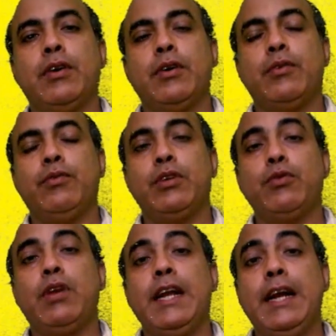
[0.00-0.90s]
which
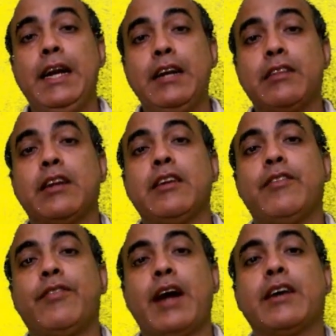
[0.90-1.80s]
will yield certain
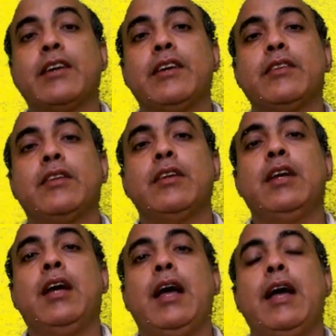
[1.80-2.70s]
factors,
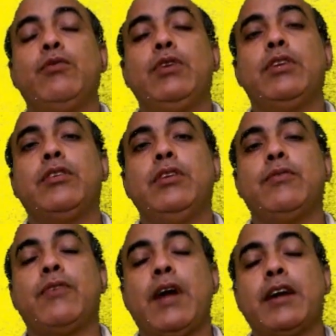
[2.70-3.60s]
and which the
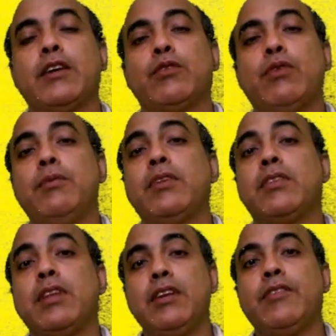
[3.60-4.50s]
factors will be
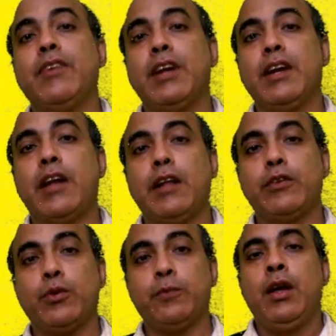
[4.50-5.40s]
significant
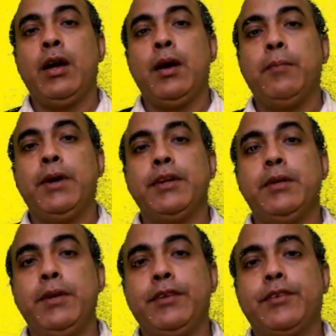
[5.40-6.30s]
also. But the
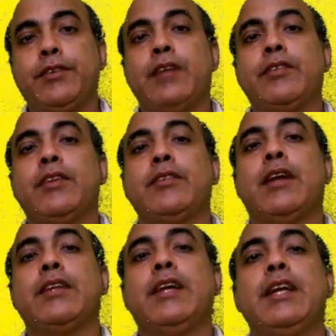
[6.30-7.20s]
best chances are
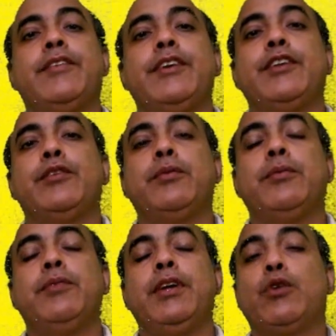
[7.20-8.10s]
there if it is
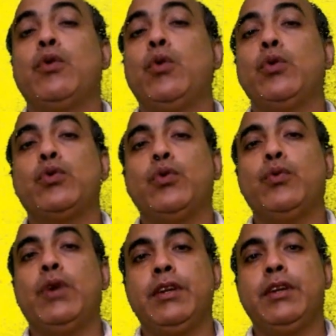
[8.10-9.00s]
very close to
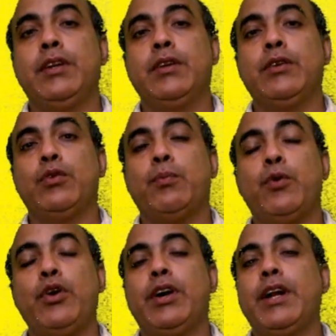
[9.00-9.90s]
1. So
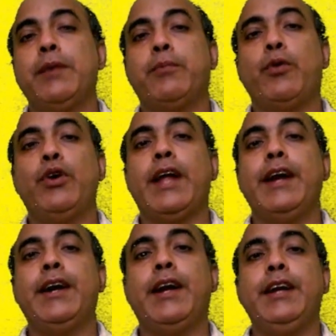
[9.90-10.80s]
0.9,
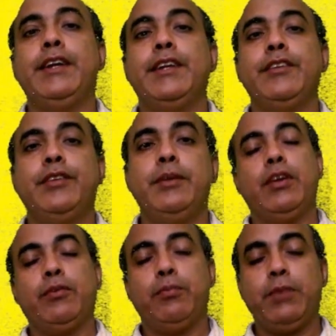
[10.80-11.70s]
0.8 is the
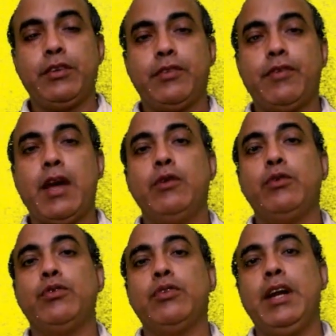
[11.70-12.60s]
best
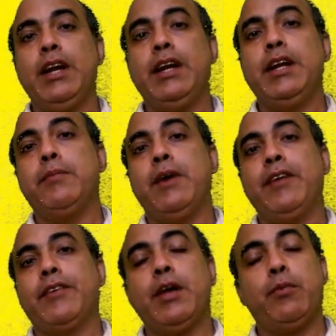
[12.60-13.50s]
values yielded by
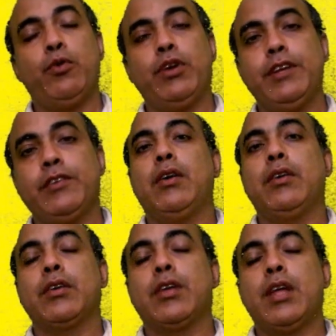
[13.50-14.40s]
KMO
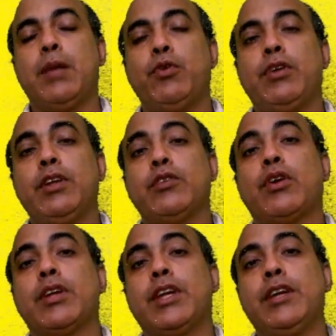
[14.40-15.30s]
test or
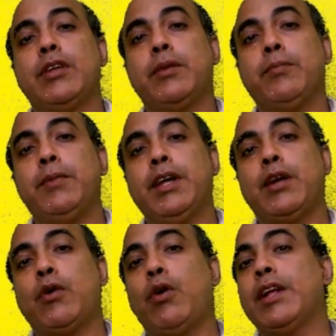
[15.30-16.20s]

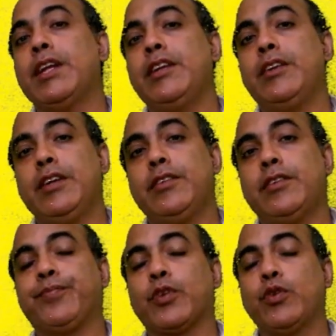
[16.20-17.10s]
Kaiser-Meyer-Olkin
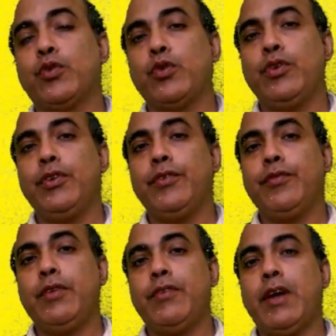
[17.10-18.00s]
test. So if
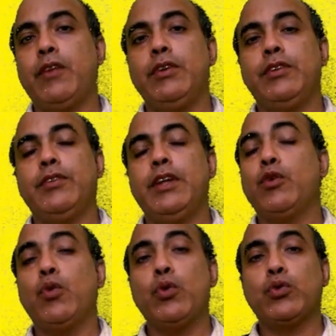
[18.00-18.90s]
the value is very
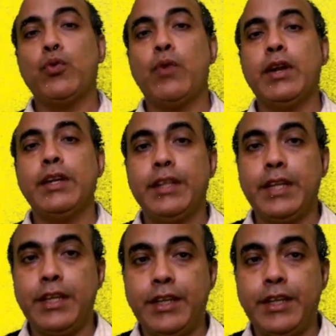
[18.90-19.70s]
close to 1, then